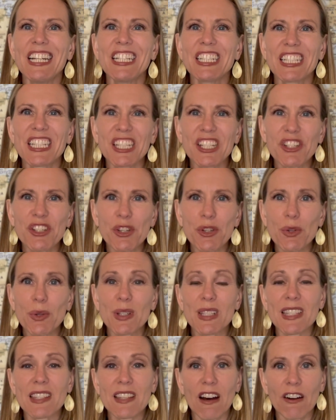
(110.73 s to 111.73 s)
teach you a
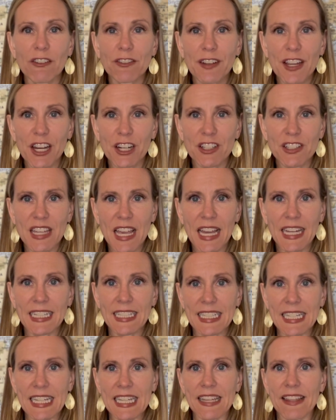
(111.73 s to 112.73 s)
self-care
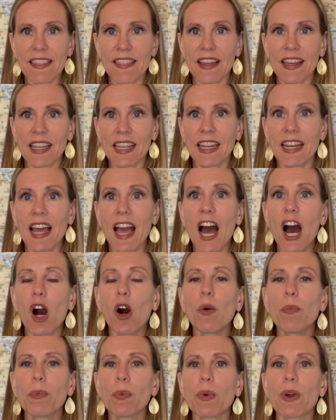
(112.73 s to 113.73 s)
technique that can
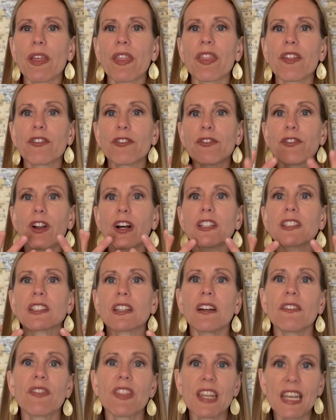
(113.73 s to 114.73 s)
help with the front
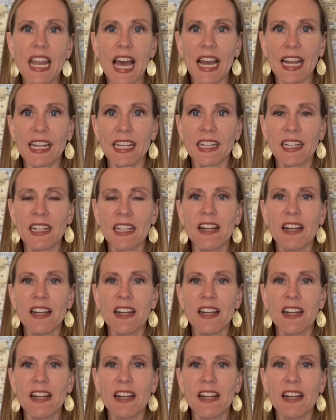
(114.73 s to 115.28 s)
of the neck,